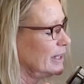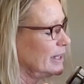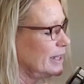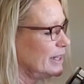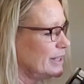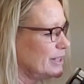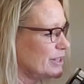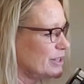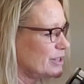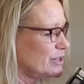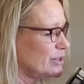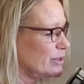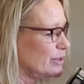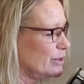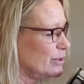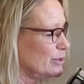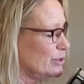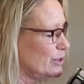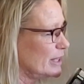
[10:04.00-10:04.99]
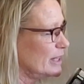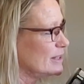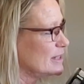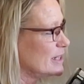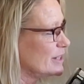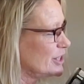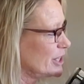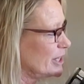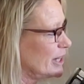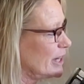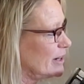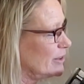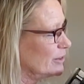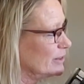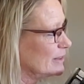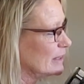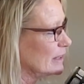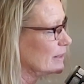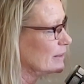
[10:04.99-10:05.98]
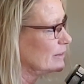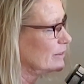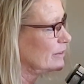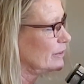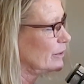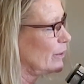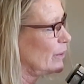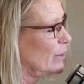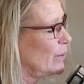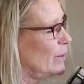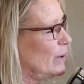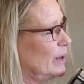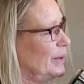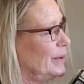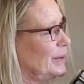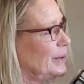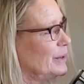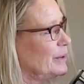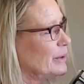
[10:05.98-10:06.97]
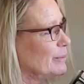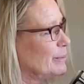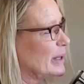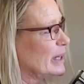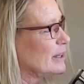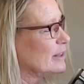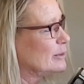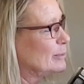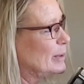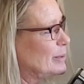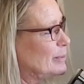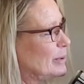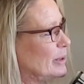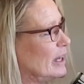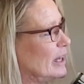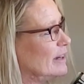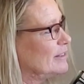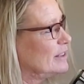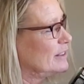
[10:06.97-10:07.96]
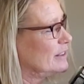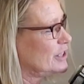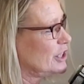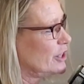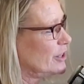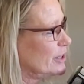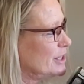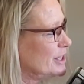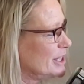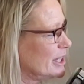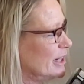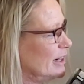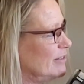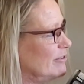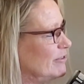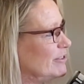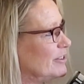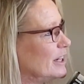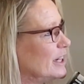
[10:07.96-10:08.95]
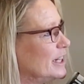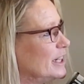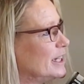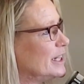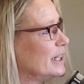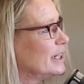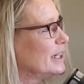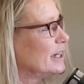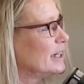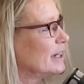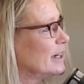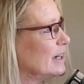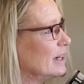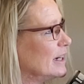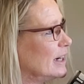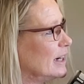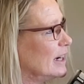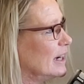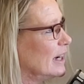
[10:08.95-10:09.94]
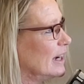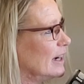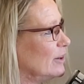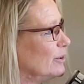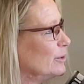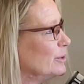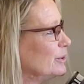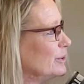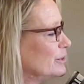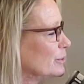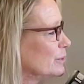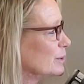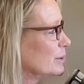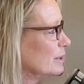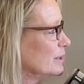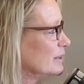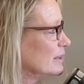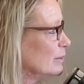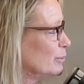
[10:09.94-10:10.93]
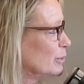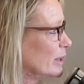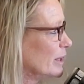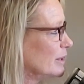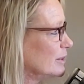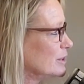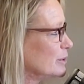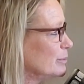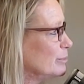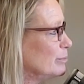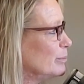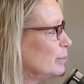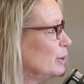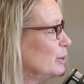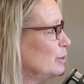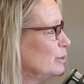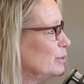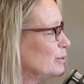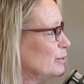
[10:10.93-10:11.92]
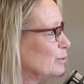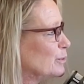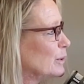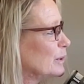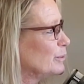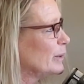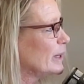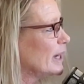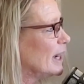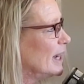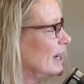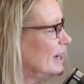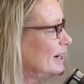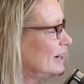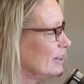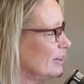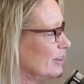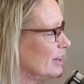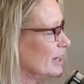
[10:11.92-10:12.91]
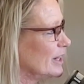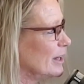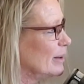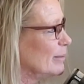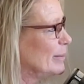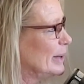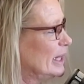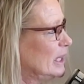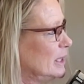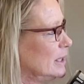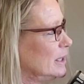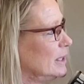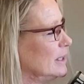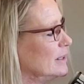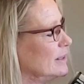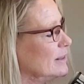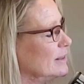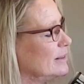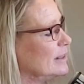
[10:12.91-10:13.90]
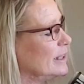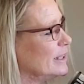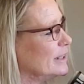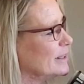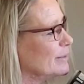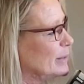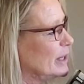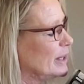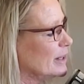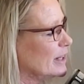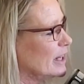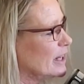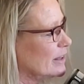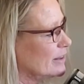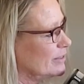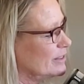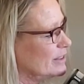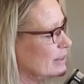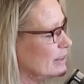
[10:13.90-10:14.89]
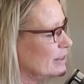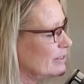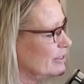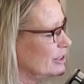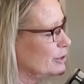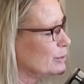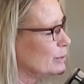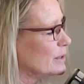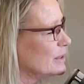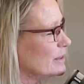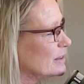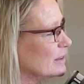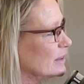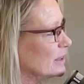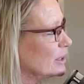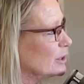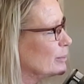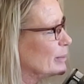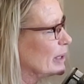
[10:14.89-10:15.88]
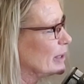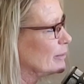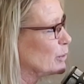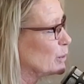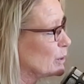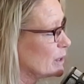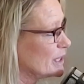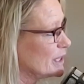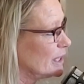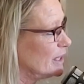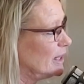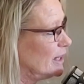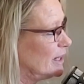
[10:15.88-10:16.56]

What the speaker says: into transition housing. So because people have such a hard time finding a house or somewhere to move when we hire them, it gives individuals a little bit more time